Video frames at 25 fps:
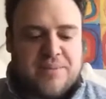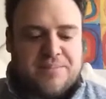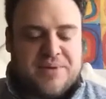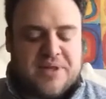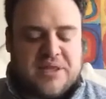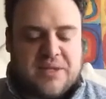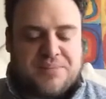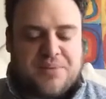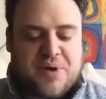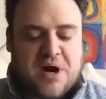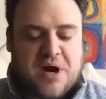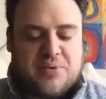But
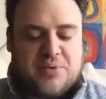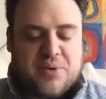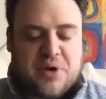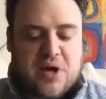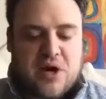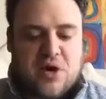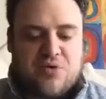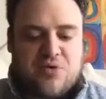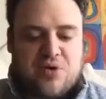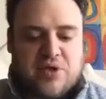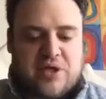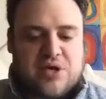the part where
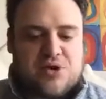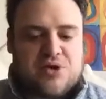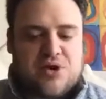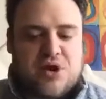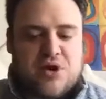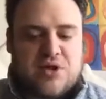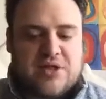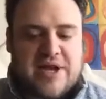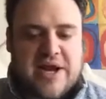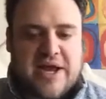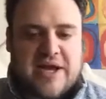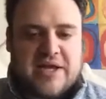you really
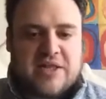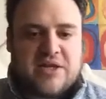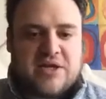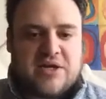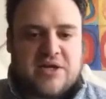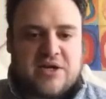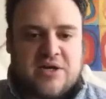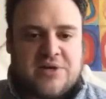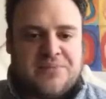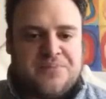grow that I learned